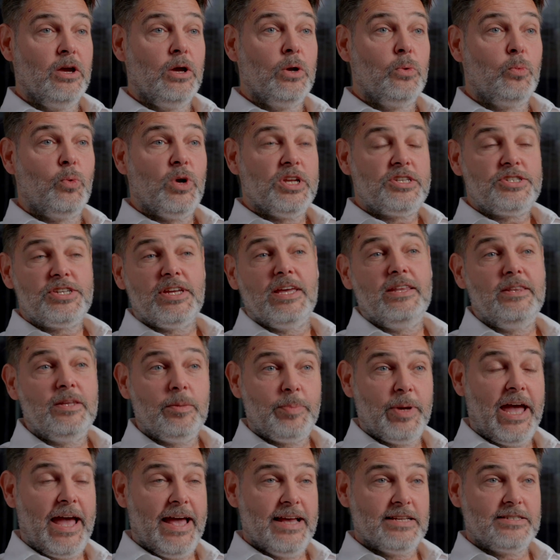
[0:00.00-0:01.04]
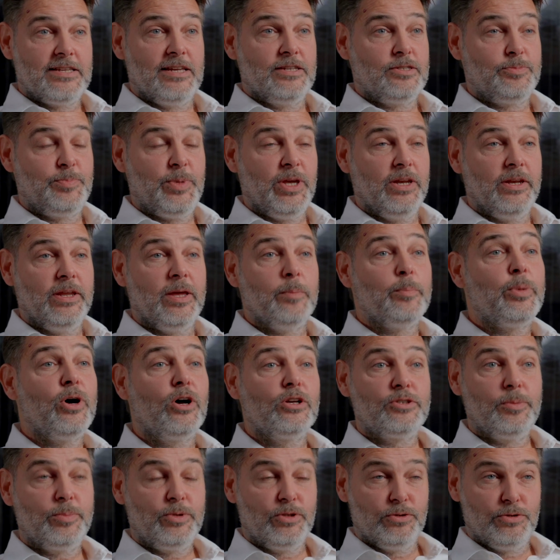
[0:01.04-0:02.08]
which in the past has been
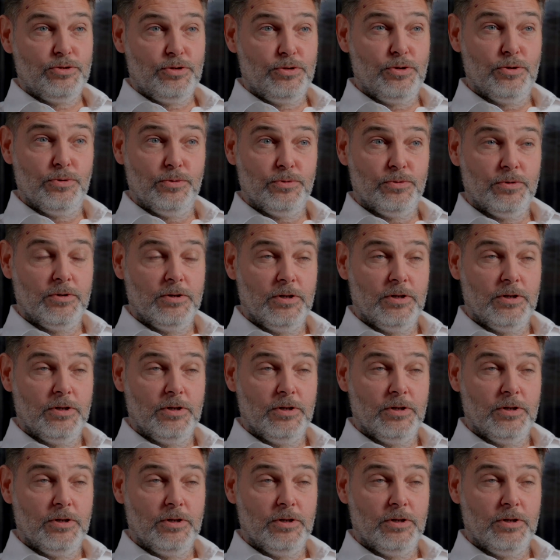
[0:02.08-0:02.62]
impossible to do.